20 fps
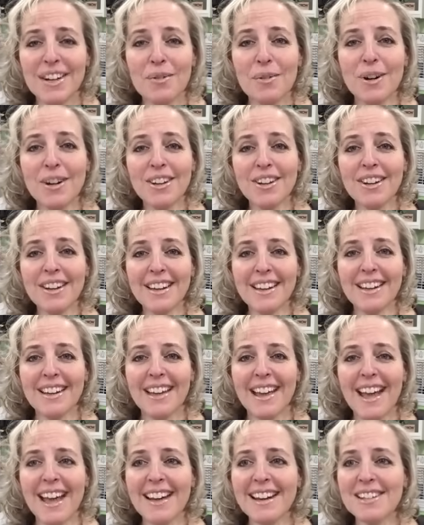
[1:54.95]
We're
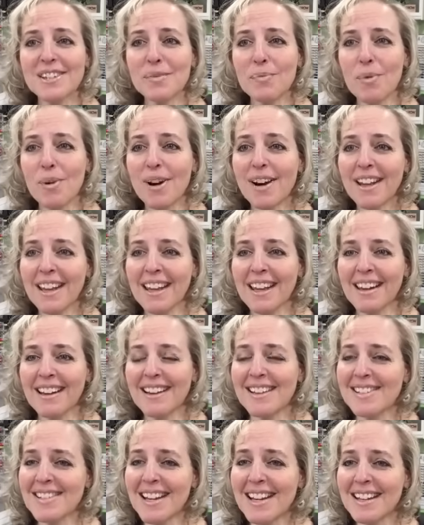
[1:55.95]
good. And it's working
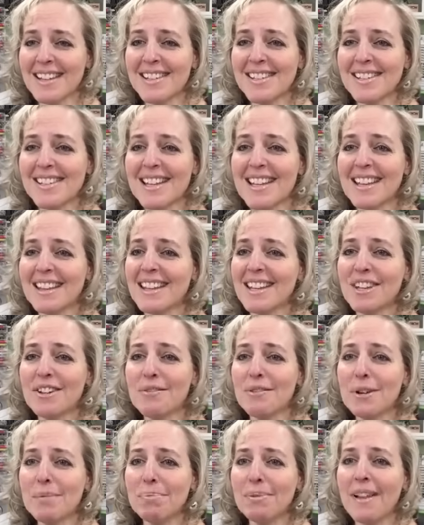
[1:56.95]
because I can see that
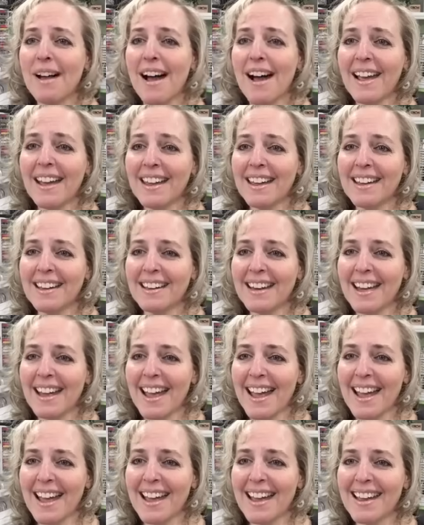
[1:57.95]
you're replying.
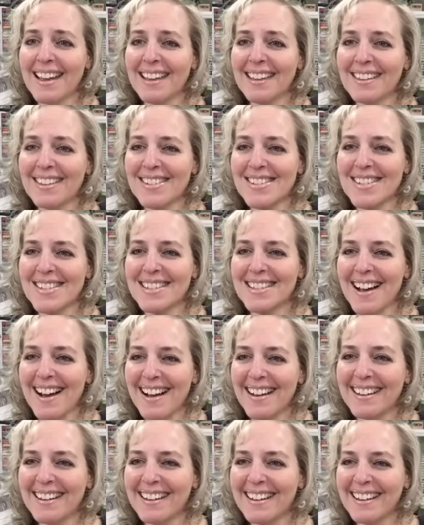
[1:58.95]
Hey, there's
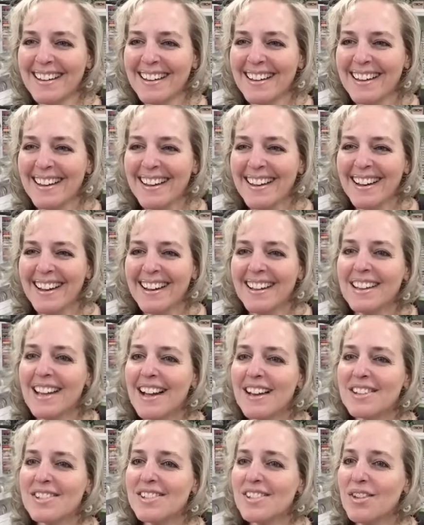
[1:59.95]
Donna.
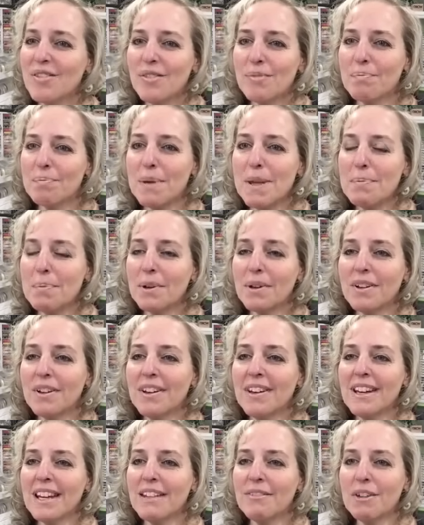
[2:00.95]
Yeah, so people
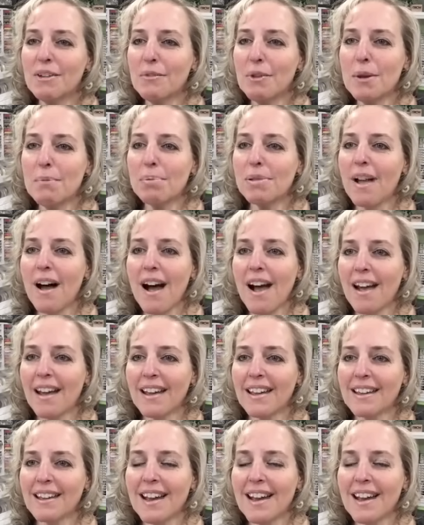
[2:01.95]
couldn't even reply.